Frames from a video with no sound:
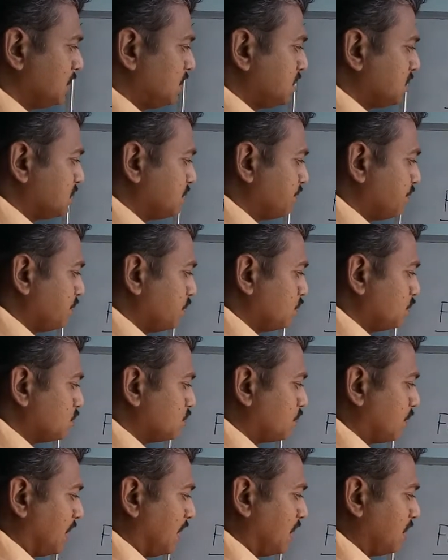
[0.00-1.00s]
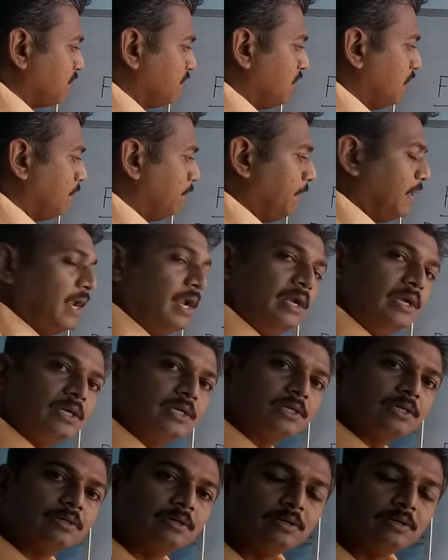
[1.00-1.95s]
this fuse wire will melt,